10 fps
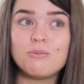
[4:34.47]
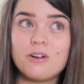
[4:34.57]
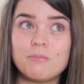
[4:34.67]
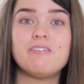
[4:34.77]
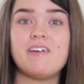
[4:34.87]

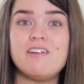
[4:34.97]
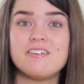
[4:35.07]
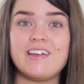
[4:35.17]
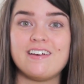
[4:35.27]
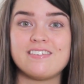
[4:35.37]
one of my
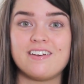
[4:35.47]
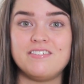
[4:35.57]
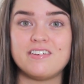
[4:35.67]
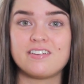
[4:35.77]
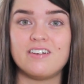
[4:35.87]
favorite things
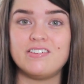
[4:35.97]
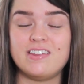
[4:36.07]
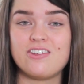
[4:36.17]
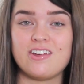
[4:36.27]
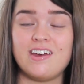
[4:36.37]
I've discovered
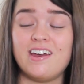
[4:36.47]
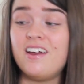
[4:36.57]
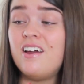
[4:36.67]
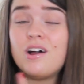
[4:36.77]
this year.